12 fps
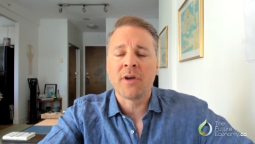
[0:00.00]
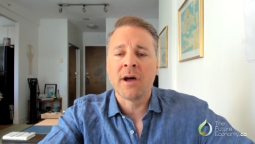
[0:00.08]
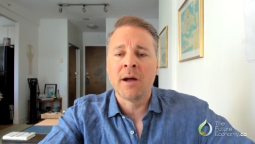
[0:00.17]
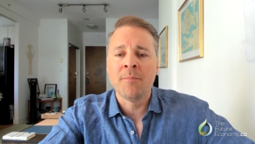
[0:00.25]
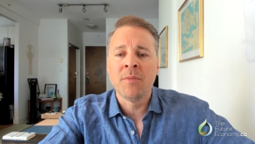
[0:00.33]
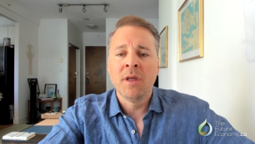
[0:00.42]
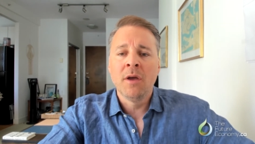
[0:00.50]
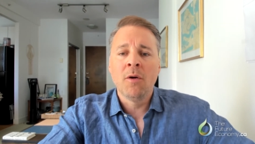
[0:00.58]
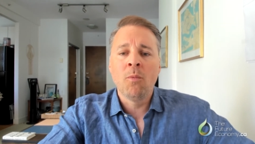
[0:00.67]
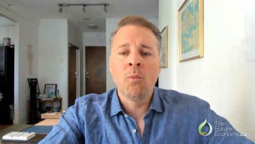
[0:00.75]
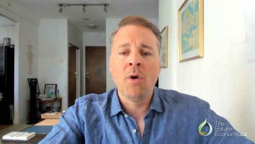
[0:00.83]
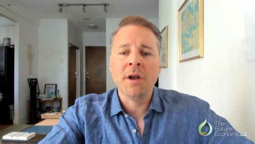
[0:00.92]
Um,
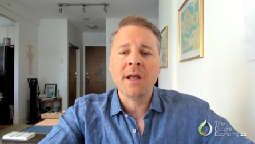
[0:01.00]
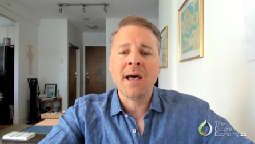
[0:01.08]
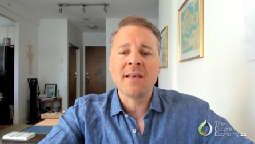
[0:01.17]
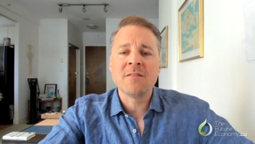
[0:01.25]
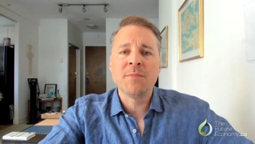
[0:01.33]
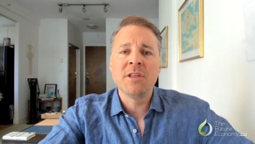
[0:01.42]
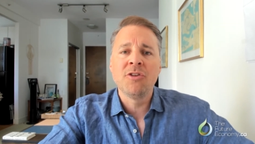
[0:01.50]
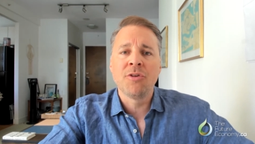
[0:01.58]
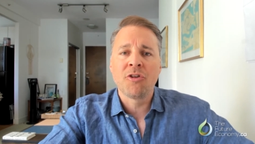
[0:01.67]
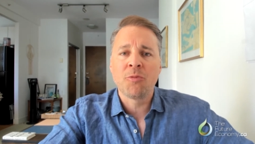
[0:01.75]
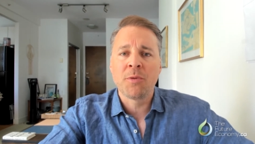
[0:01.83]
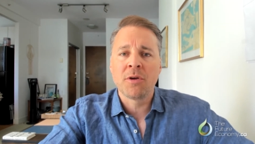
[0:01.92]
what has been your
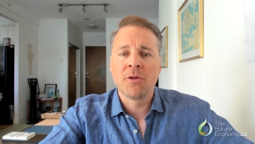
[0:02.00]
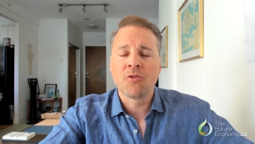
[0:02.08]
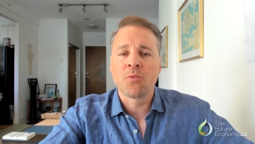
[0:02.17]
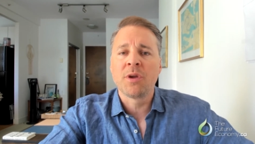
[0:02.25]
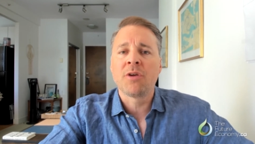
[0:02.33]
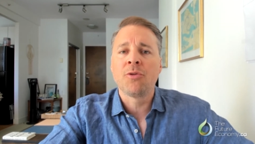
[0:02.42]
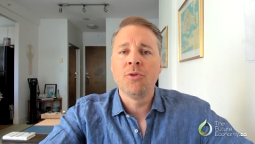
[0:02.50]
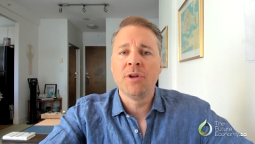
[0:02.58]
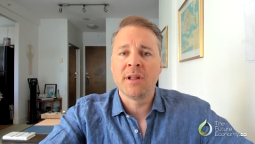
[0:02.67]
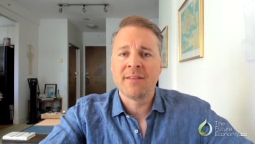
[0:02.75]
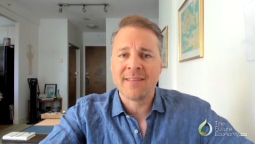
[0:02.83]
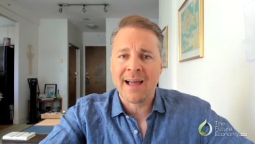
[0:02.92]
experience
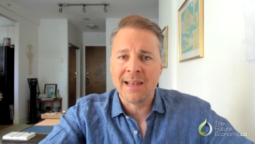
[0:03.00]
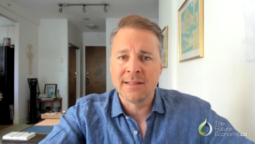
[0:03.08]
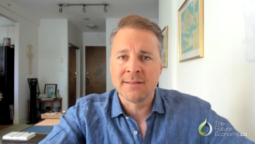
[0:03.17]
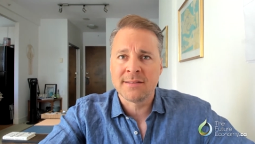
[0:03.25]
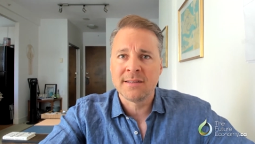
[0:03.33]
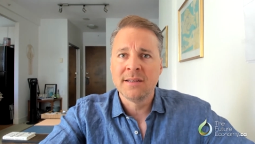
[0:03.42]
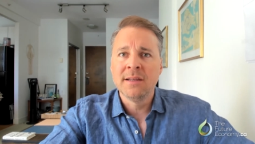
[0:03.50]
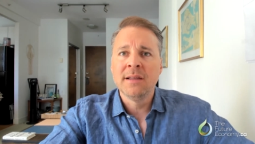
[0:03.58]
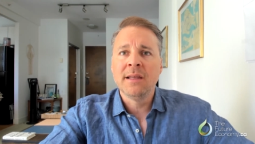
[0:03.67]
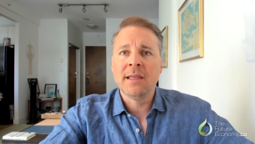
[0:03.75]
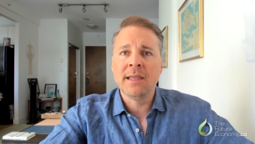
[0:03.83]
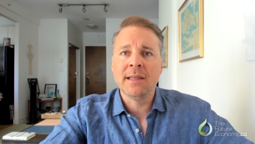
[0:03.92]
recruiting talent
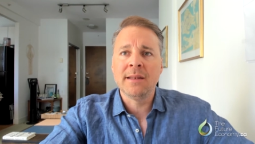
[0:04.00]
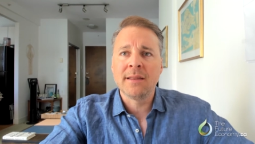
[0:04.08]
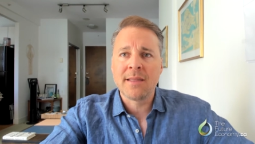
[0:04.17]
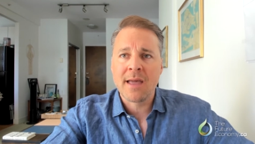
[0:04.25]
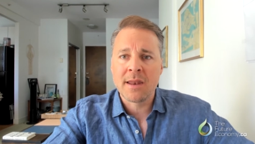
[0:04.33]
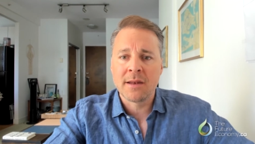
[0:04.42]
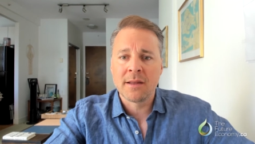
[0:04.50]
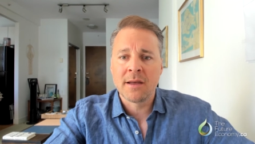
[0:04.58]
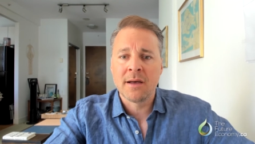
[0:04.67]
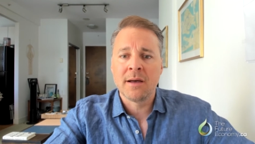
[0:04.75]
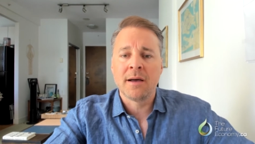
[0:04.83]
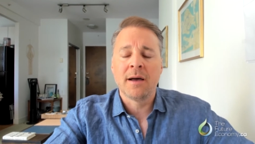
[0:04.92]
in
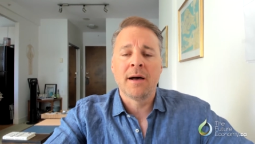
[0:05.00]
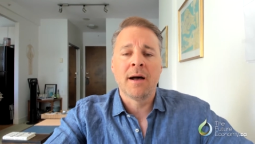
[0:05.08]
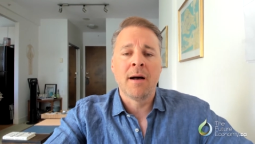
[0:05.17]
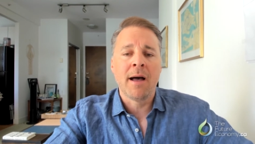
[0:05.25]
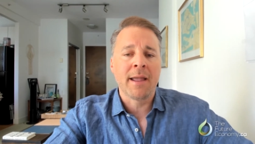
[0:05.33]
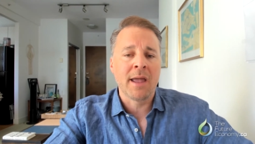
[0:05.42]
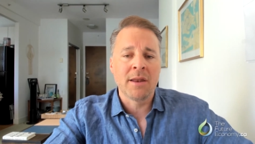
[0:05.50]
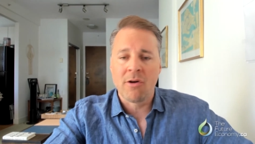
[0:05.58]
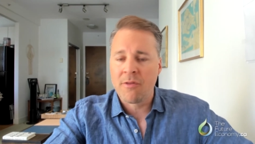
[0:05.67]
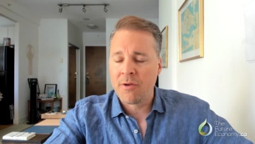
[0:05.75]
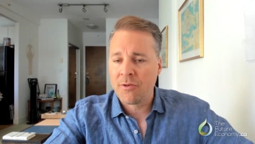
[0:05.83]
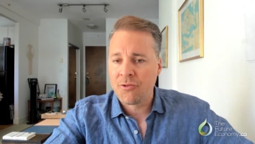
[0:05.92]
Canada? Uh, again,
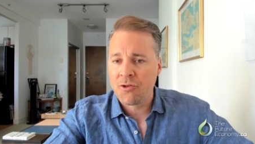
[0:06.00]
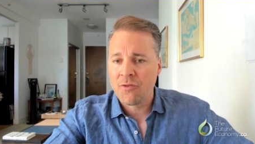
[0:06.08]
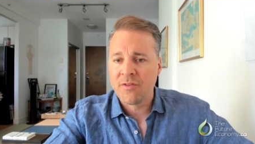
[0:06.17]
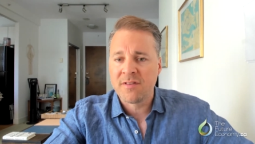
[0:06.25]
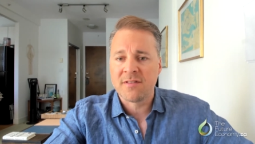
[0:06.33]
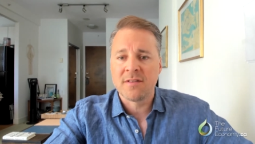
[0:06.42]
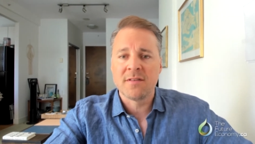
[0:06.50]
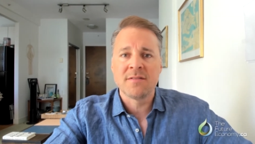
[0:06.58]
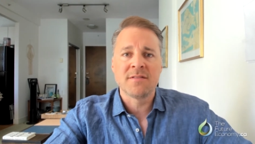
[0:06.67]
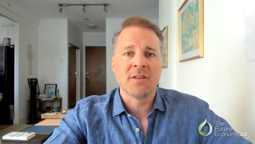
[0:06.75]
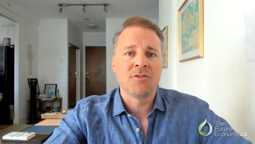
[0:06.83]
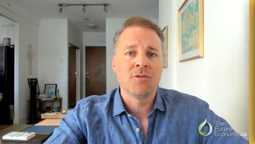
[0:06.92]
are there
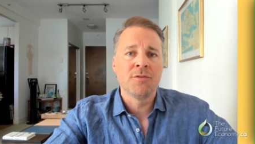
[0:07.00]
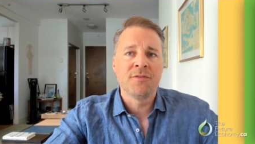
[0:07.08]
services that you've